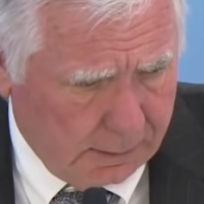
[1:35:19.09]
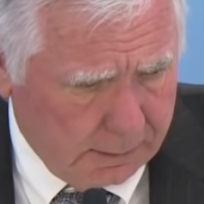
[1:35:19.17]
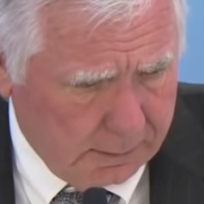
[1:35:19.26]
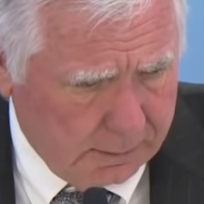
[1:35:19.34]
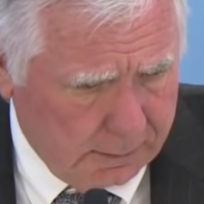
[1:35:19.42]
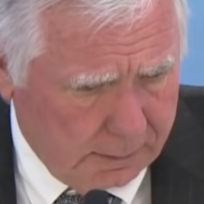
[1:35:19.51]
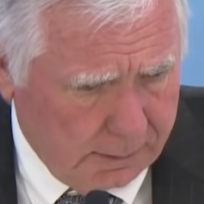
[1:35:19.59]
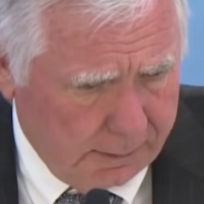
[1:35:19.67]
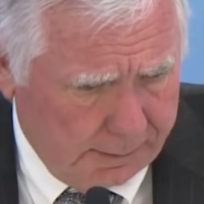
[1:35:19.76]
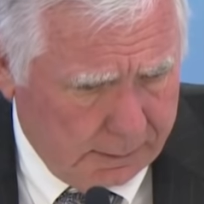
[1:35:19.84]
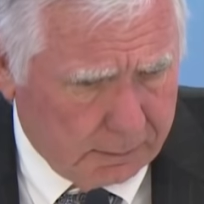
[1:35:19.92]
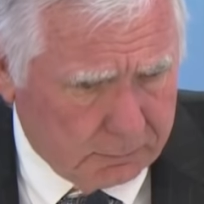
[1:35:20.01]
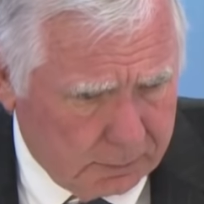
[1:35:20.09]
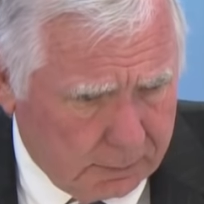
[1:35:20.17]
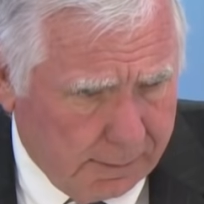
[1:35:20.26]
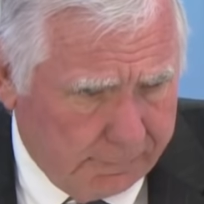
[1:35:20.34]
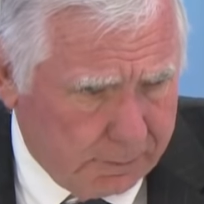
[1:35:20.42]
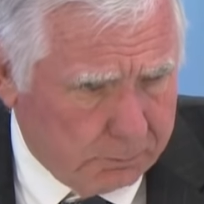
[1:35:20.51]

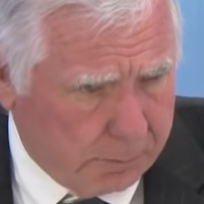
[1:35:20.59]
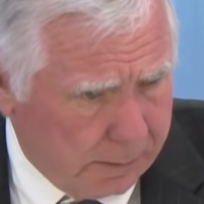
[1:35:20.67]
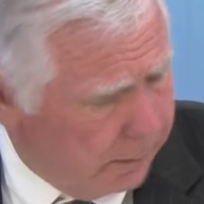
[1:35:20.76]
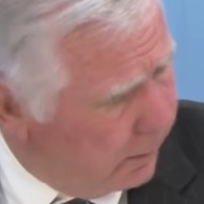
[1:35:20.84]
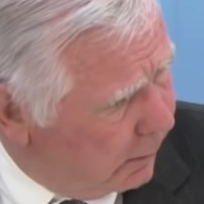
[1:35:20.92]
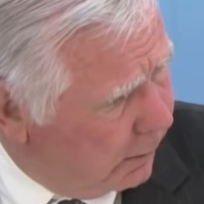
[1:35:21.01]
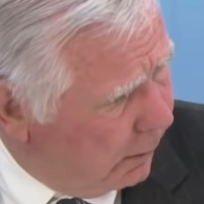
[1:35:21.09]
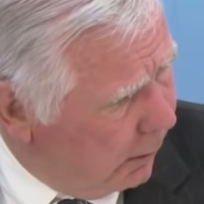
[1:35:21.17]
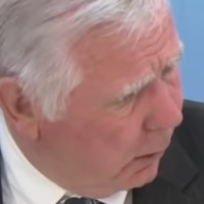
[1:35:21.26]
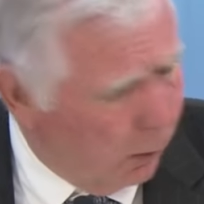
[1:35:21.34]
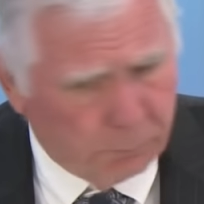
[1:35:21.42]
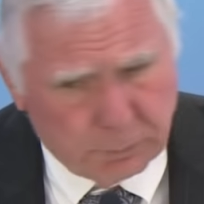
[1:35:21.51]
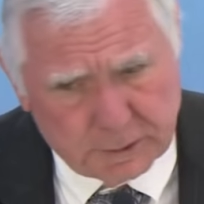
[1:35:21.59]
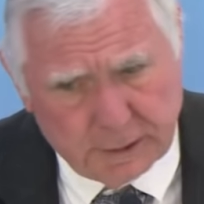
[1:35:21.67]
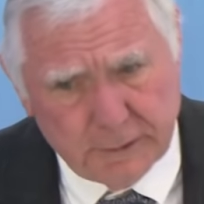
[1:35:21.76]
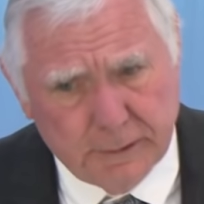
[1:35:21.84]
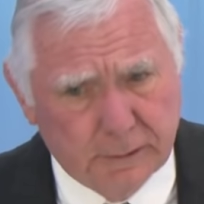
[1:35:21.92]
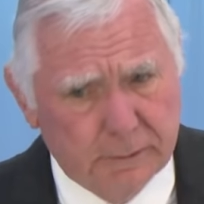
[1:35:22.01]
$811 billion over
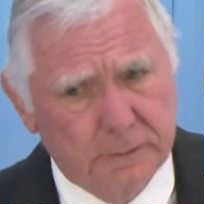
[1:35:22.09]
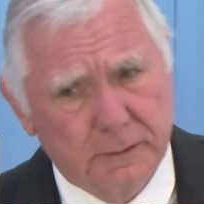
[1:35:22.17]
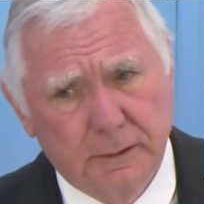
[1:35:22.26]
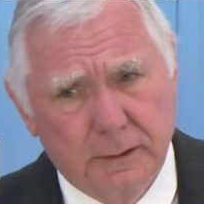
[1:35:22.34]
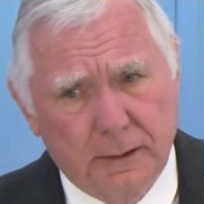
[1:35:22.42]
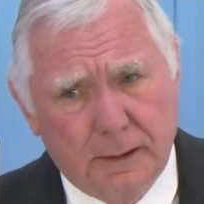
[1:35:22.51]
10 years,